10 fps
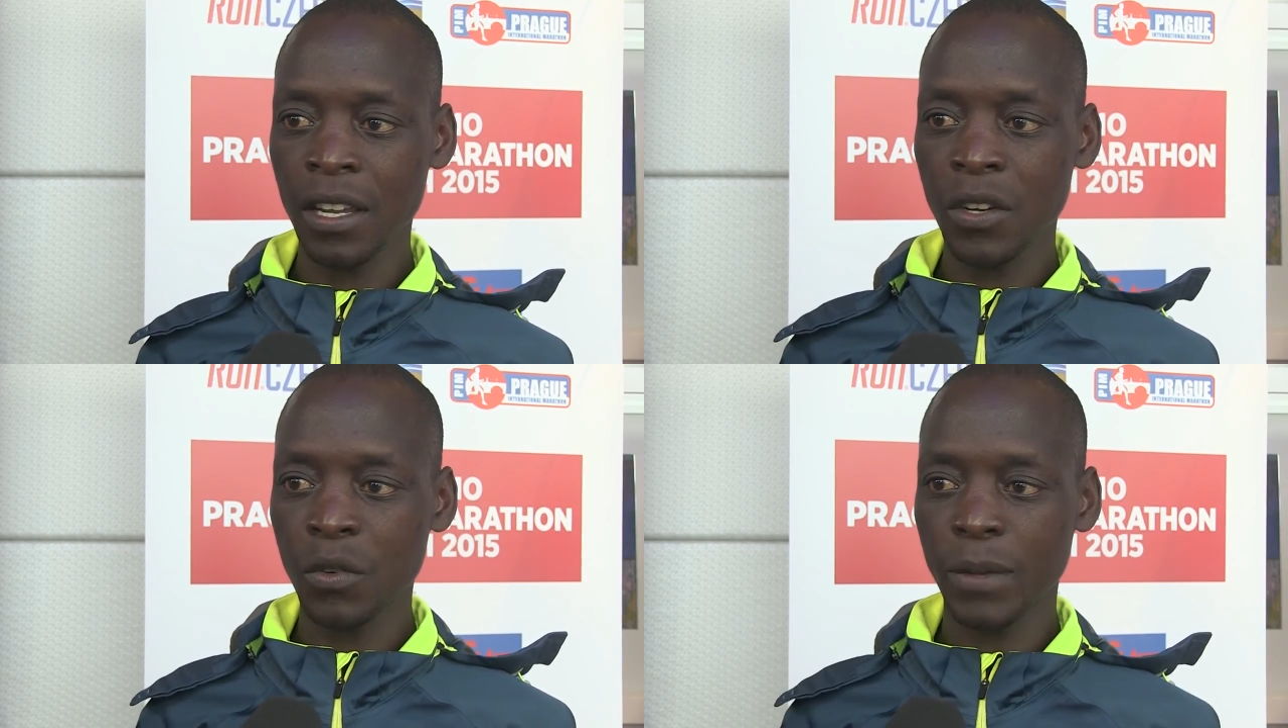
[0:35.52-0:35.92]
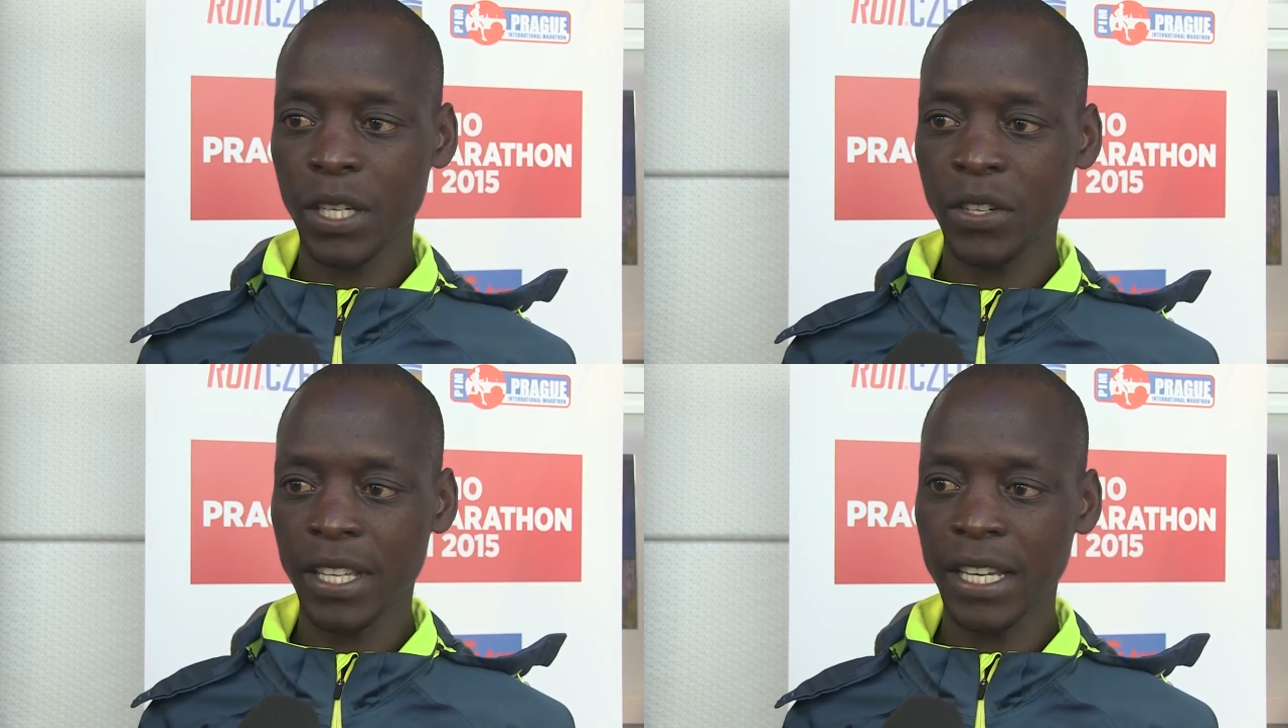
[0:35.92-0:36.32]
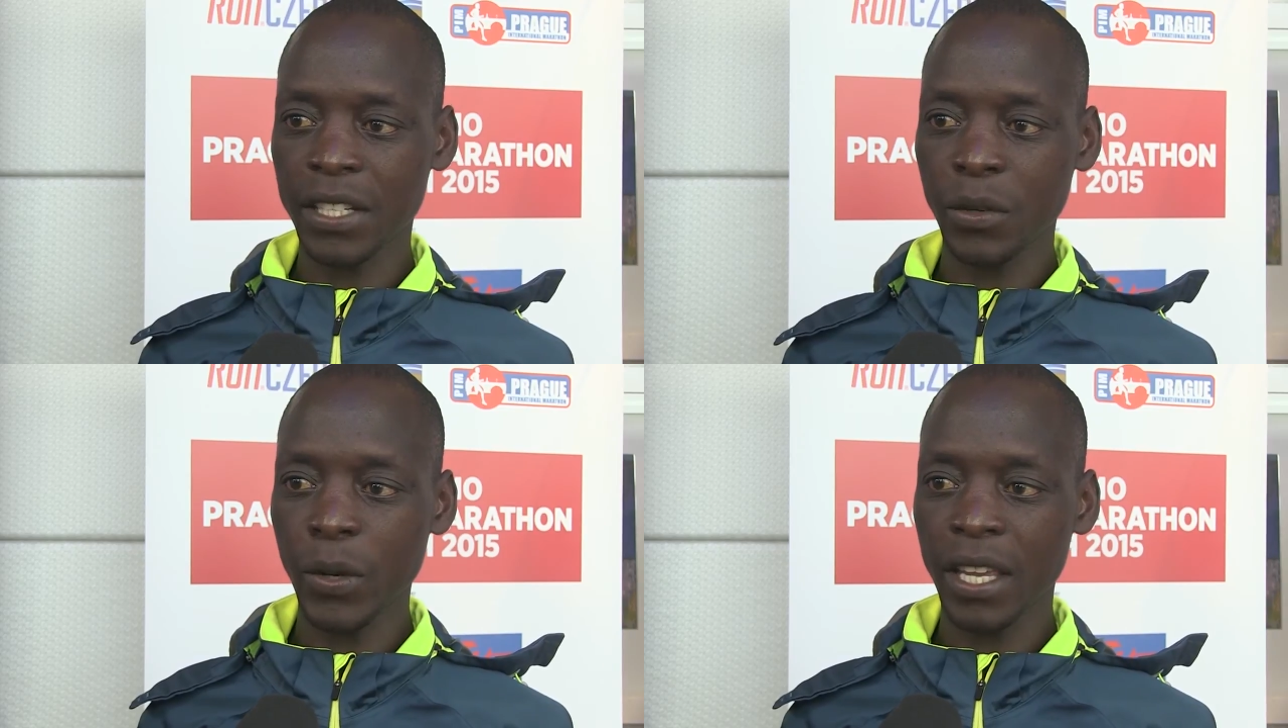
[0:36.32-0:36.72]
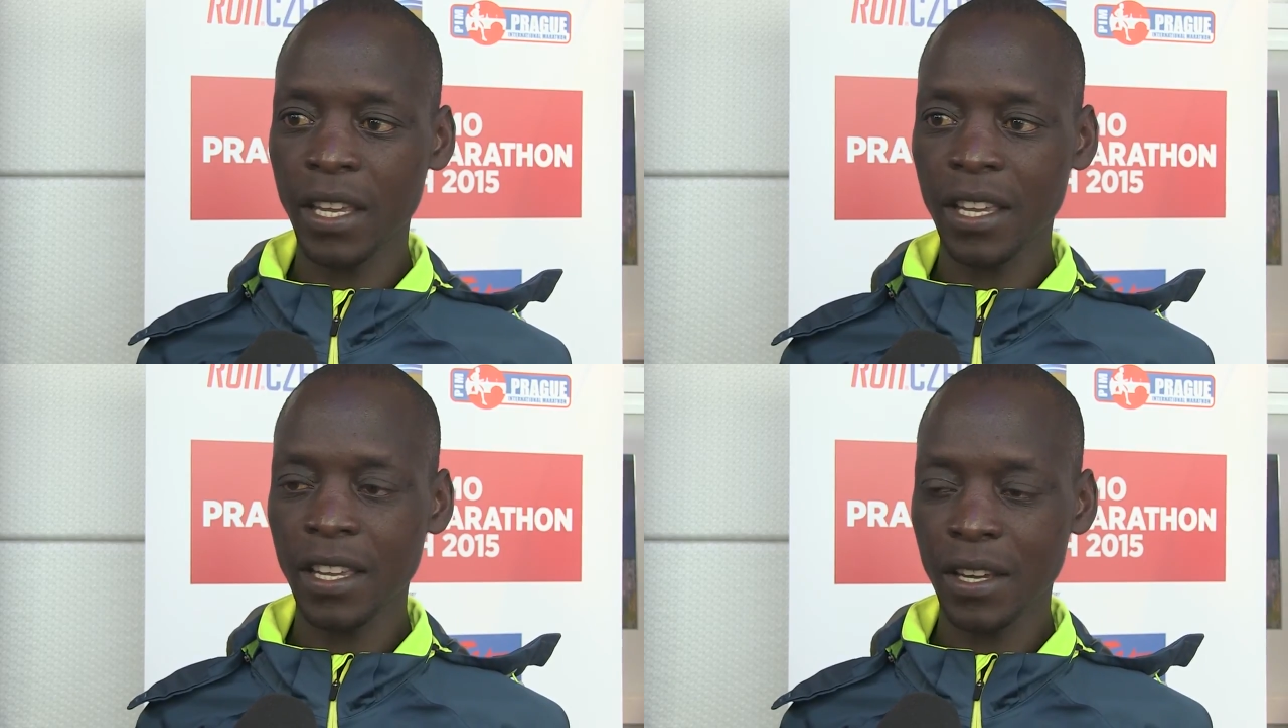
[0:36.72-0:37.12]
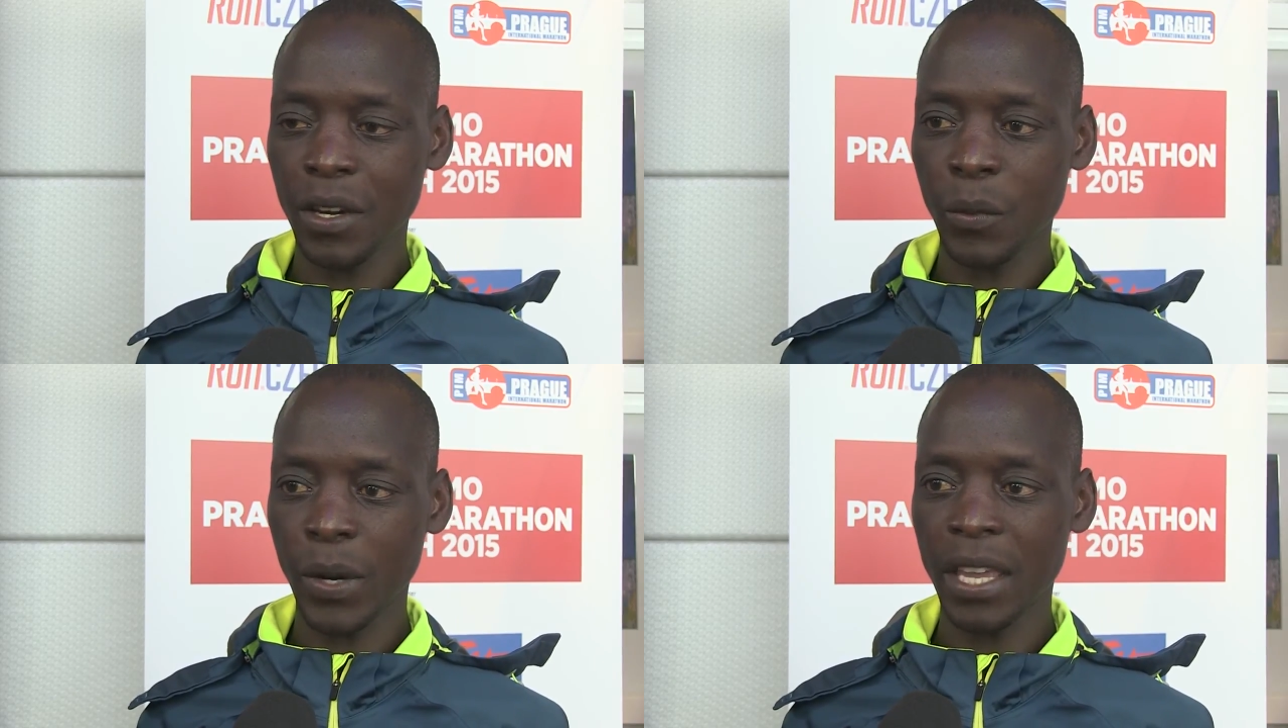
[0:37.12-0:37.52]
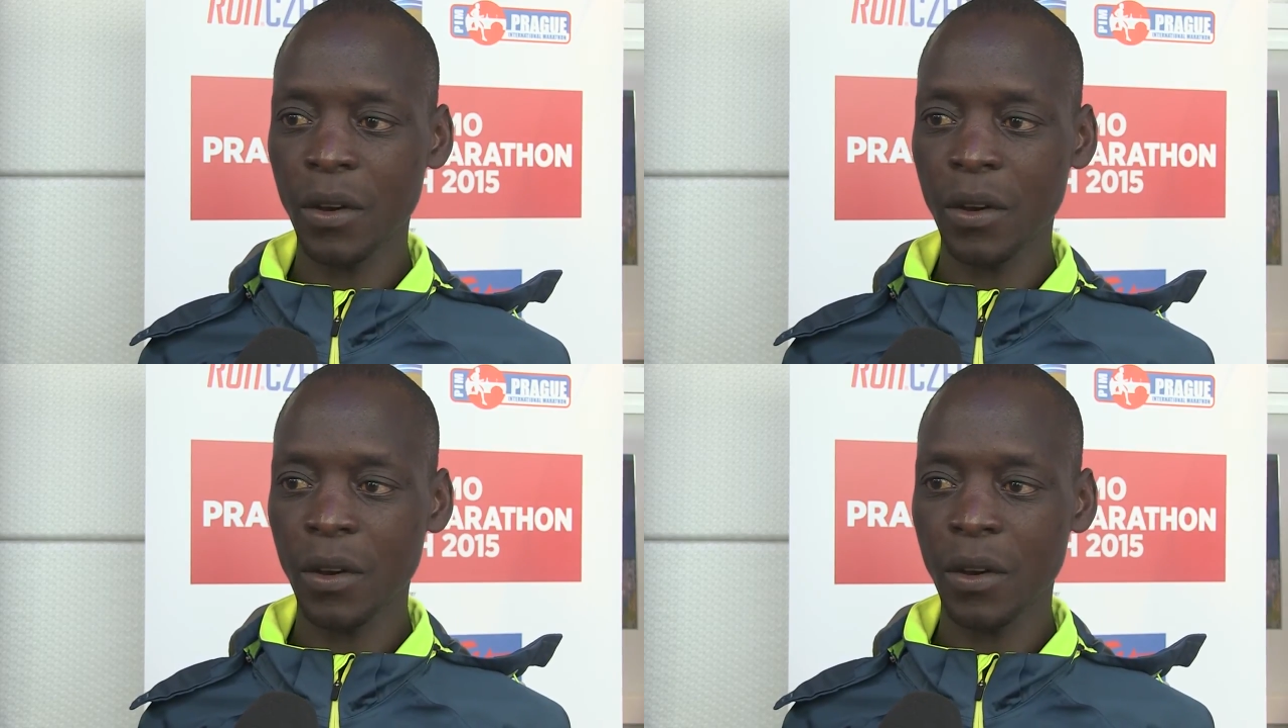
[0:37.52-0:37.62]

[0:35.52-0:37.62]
to make sure that we we,